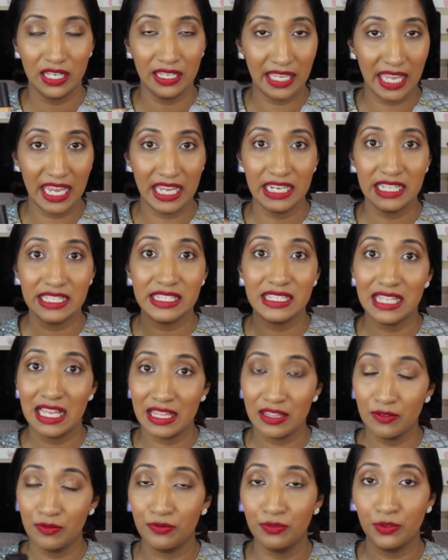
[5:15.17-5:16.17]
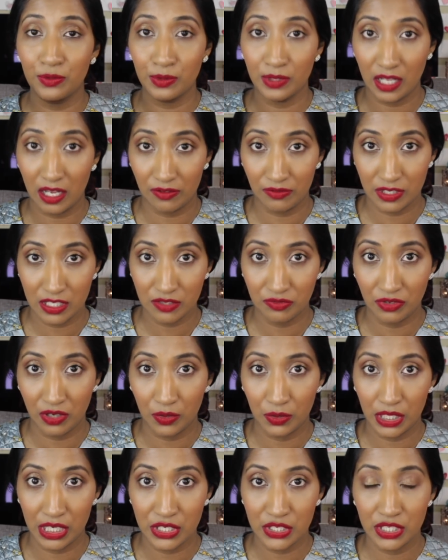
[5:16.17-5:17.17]
Again, it's another full coverage
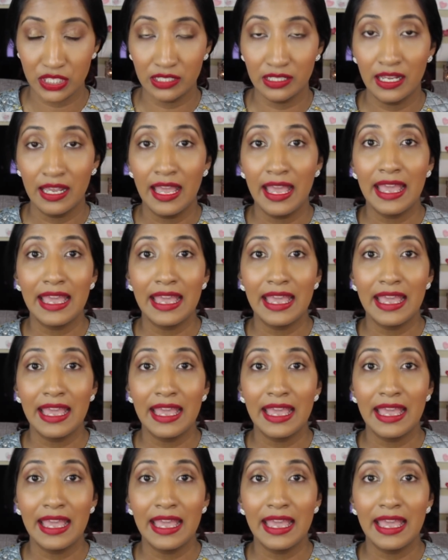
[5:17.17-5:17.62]
foundation.